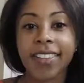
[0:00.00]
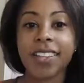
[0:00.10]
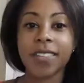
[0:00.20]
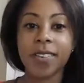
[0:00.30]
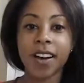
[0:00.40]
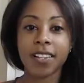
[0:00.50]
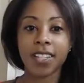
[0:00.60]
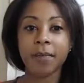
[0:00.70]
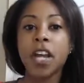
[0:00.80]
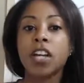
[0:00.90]
That's so
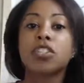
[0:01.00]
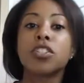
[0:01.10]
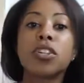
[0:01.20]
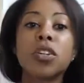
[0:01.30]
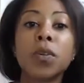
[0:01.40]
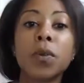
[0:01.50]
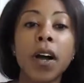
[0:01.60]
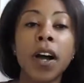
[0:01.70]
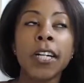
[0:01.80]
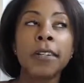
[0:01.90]
awesome.
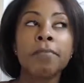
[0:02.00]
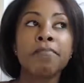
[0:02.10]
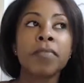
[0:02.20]
I